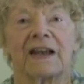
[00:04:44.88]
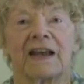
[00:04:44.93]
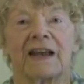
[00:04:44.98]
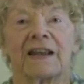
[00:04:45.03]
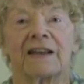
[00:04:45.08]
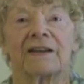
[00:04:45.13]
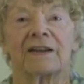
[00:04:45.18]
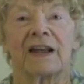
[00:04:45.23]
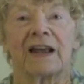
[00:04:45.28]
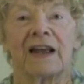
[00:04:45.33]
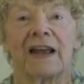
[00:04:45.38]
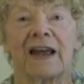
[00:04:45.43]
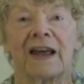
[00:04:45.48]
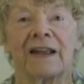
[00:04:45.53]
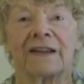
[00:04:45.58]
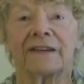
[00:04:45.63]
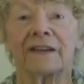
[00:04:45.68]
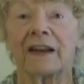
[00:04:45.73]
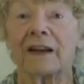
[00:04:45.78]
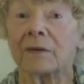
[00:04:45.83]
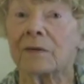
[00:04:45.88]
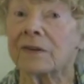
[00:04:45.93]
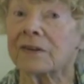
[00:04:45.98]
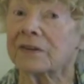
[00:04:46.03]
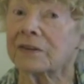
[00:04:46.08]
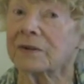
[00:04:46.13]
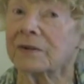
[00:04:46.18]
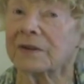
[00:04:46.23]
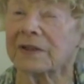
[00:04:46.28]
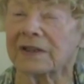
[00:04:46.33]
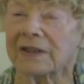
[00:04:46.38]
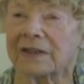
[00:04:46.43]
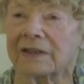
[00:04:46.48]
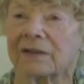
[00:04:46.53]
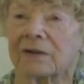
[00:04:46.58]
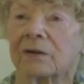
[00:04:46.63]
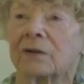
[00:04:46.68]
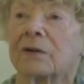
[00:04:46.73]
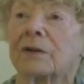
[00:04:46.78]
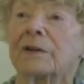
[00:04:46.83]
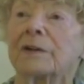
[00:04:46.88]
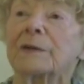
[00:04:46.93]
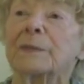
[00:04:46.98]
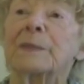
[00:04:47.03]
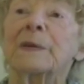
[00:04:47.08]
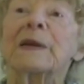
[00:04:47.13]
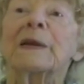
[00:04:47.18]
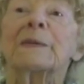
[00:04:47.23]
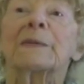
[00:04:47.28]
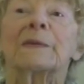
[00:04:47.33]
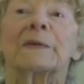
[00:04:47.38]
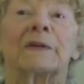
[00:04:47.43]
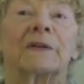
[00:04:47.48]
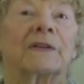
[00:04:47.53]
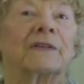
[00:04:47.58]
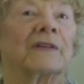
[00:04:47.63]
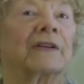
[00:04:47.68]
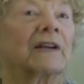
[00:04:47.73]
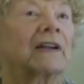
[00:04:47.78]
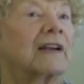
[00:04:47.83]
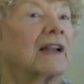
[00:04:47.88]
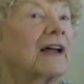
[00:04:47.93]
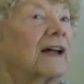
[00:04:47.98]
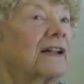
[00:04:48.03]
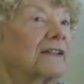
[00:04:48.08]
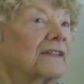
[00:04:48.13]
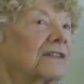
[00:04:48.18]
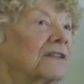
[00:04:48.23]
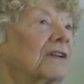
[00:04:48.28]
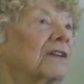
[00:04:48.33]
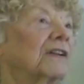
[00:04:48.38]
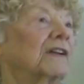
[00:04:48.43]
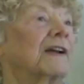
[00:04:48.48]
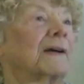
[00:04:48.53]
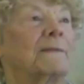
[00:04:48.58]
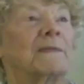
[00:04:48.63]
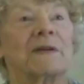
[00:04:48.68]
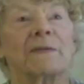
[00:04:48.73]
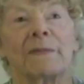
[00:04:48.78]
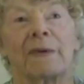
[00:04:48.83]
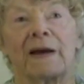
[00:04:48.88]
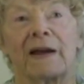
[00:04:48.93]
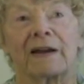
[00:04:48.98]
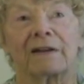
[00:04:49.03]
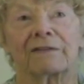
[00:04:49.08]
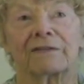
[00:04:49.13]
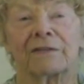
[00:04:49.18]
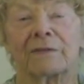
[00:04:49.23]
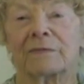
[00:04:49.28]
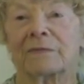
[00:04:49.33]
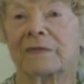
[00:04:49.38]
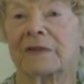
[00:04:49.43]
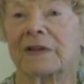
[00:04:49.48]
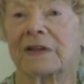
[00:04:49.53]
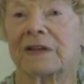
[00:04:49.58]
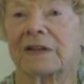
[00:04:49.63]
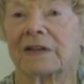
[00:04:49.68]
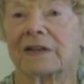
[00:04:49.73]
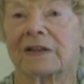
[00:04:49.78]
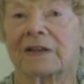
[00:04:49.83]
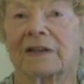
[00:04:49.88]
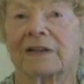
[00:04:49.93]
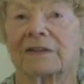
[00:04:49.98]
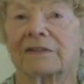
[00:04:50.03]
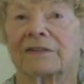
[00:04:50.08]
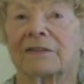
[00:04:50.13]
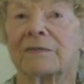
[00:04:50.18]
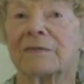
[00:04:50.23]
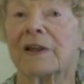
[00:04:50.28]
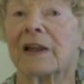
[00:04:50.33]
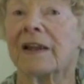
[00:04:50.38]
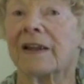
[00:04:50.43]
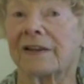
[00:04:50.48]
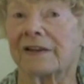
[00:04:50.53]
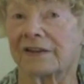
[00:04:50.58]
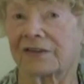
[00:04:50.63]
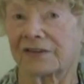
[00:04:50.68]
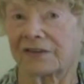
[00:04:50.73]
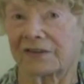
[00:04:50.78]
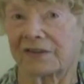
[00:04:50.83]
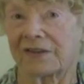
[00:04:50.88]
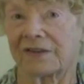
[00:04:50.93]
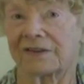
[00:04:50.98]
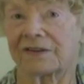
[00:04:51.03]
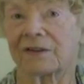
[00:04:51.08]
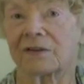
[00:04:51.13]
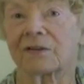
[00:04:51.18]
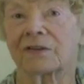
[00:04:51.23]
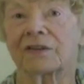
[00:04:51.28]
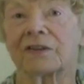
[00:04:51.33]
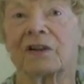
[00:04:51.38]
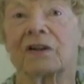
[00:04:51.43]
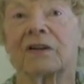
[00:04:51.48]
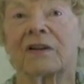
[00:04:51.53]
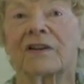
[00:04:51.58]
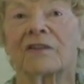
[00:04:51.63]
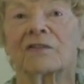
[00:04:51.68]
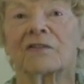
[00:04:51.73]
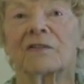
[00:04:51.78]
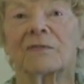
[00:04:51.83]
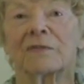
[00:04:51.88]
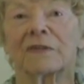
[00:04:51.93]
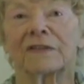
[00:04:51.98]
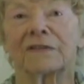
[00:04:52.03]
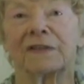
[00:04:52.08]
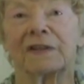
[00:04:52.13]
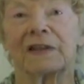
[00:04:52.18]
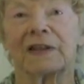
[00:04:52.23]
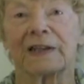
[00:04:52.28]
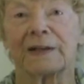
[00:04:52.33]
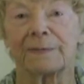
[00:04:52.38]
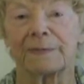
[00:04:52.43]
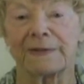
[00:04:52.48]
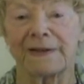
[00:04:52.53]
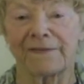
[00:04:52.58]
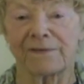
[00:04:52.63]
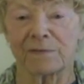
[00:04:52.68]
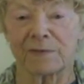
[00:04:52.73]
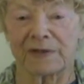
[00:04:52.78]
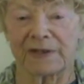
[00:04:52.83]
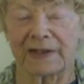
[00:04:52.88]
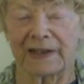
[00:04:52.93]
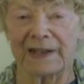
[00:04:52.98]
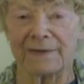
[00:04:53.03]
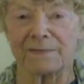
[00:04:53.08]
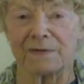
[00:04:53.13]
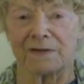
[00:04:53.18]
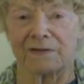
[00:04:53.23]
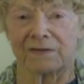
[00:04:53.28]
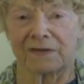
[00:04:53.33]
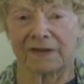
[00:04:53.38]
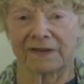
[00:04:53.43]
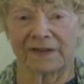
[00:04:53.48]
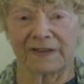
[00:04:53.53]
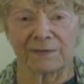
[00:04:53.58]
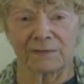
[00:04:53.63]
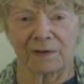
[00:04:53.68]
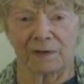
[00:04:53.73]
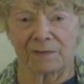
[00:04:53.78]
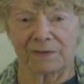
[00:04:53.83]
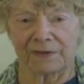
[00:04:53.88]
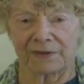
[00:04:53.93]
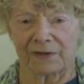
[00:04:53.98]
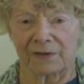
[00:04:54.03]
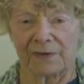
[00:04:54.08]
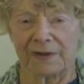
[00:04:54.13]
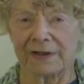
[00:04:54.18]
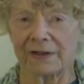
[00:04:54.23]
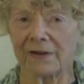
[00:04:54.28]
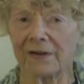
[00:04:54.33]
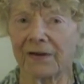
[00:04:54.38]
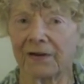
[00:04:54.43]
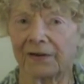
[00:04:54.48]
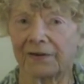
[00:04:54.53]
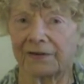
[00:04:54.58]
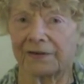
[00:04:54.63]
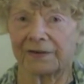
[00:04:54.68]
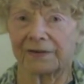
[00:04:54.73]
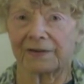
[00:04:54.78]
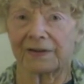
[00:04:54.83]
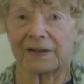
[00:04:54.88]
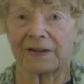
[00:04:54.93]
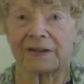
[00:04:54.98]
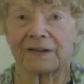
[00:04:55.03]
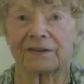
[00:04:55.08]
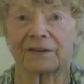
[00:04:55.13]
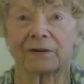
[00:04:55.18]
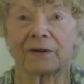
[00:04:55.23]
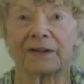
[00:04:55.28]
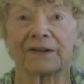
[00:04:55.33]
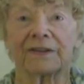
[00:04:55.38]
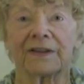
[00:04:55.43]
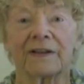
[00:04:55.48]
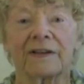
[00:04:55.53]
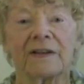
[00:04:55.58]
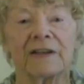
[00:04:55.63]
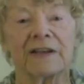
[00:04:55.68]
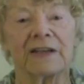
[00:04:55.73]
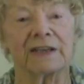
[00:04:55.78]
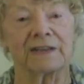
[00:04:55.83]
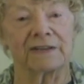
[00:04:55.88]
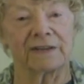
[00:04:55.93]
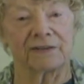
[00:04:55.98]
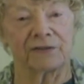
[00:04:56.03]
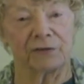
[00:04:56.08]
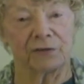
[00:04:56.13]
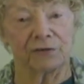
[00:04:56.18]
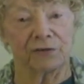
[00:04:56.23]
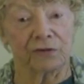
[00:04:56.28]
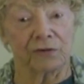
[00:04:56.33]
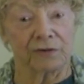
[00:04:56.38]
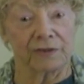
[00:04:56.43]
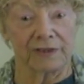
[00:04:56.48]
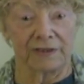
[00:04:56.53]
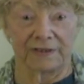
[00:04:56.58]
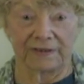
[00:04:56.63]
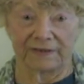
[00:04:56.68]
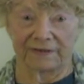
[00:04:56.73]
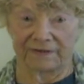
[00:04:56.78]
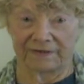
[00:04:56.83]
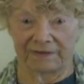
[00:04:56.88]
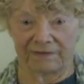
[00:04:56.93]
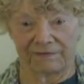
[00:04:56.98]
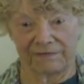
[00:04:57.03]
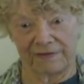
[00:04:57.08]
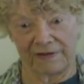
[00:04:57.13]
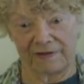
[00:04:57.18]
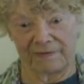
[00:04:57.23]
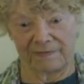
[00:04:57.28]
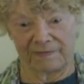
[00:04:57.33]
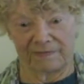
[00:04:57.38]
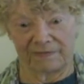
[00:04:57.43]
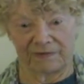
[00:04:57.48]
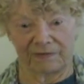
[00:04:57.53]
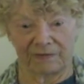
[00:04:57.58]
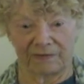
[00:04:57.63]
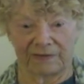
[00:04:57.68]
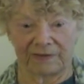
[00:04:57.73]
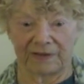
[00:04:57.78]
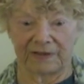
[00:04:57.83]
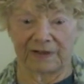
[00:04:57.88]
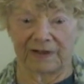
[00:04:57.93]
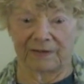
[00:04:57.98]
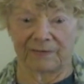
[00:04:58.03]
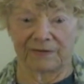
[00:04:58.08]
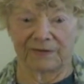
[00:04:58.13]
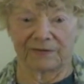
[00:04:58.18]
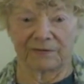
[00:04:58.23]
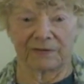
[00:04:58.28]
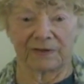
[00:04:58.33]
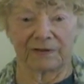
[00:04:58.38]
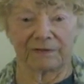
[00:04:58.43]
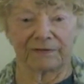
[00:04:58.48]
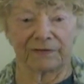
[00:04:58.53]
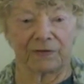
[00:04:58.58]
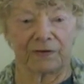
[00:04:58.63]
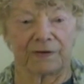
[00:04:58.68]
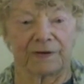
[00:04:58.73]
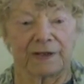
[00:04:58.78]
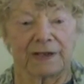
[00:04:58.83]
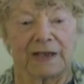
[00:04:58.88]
And as I was doing it, all the people in the class started coming back from lunch. And so slowly the room was filling up, and everybody came over to see what was going on. So I suddenly had this huge audience in front of me that I was doing it for.